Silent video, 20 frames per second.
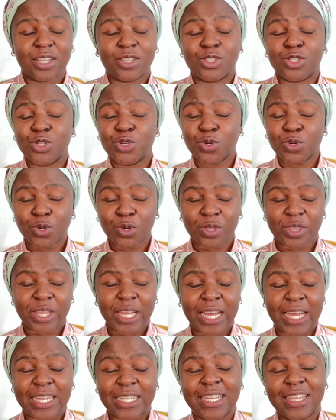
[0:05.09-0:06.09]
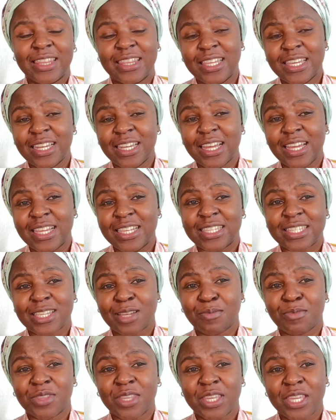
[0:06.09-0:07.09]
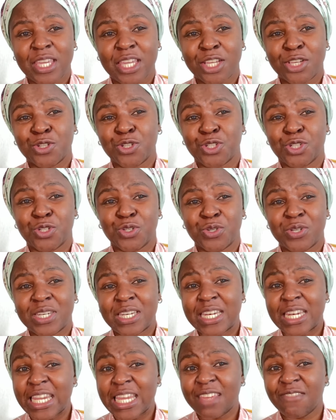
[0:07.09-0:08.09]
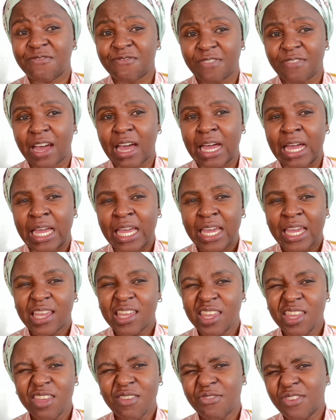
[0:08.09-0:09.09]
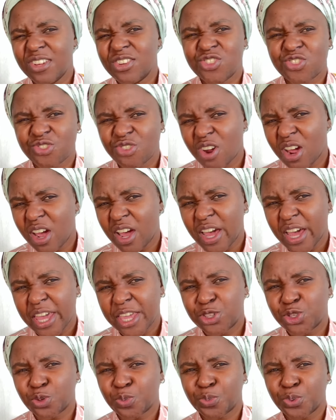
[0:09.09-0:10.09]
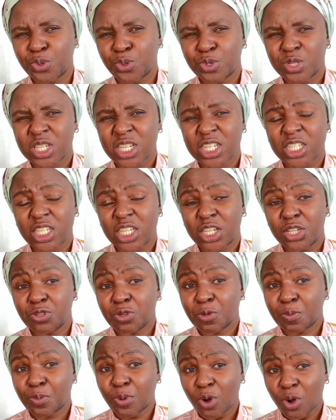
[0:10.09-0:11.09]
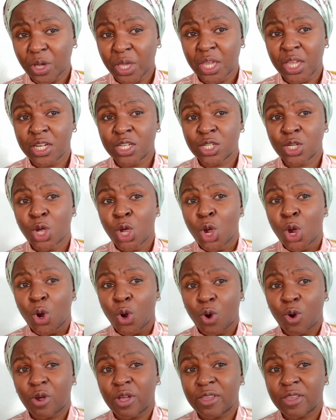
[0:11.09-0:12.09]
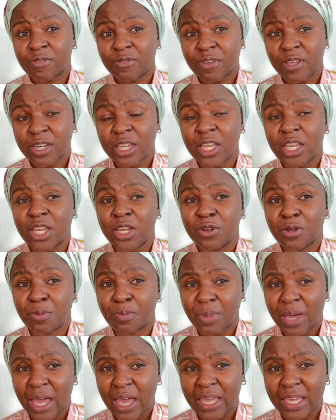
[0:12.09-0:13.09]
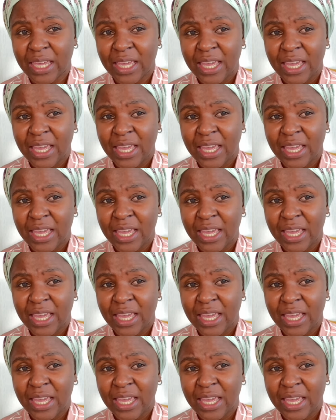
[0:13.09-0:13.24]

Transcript: Do you know that there is something you should never even try to put it in your pocket or even in your bag?